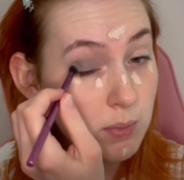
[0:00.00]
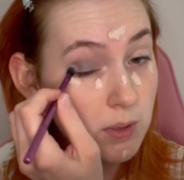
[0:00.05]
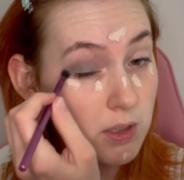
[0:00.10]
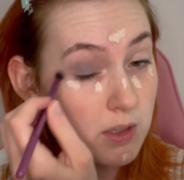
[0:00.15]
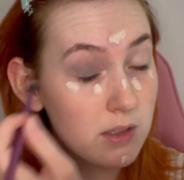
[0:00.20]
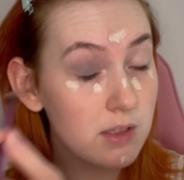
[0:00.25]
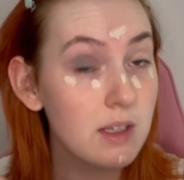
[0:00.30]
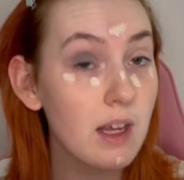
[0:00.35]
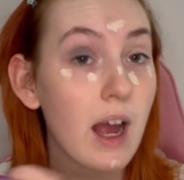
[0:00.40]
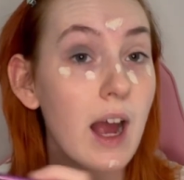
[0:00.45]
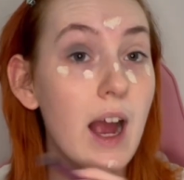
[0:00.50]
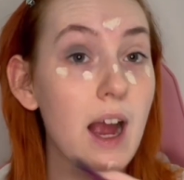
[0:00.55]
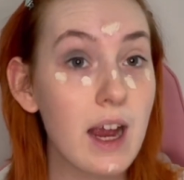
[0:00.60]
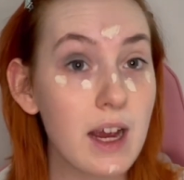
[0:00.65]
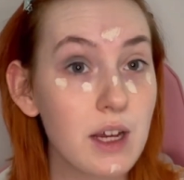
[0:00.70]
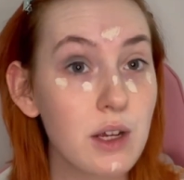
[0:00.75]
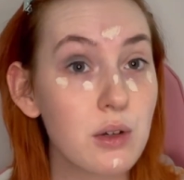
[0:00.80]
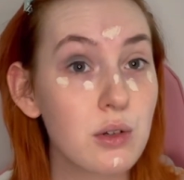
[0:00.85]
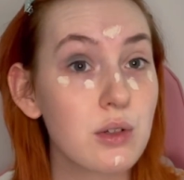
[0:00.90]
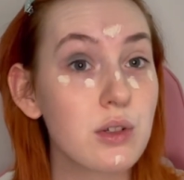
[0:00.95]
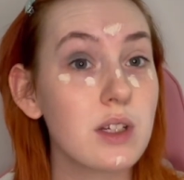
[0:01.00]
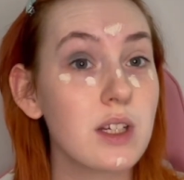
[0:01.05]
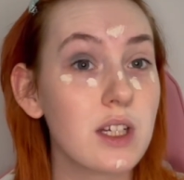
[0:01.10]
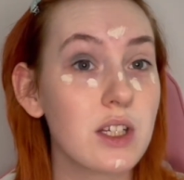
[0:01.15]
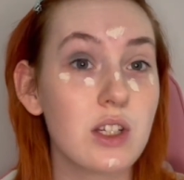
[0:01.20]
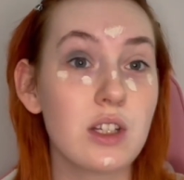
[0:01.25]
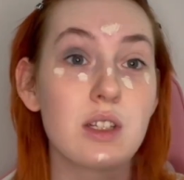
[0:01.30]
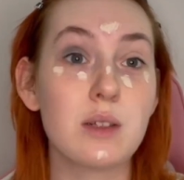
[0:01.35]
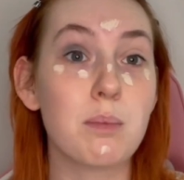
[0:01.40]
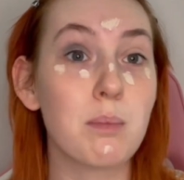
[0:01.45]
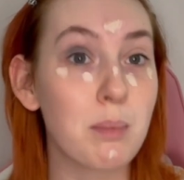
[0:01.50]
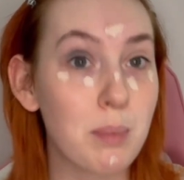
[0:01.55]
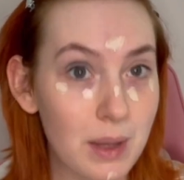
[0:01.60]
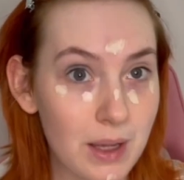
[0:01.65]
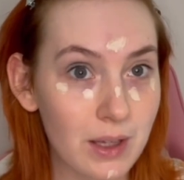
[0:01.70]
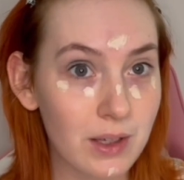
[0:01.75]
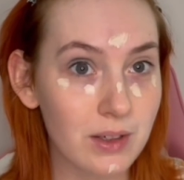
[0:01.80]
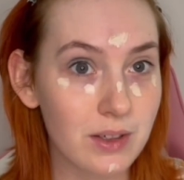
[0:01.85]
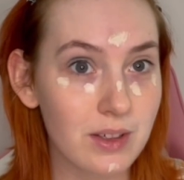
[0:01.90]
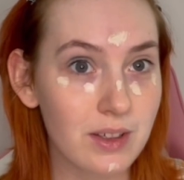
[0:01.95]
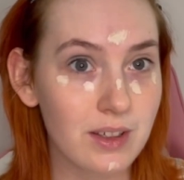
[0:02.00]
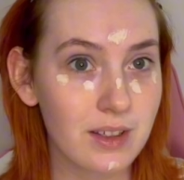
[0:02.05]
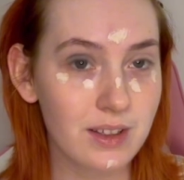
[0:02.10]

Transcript: Because I usually just build.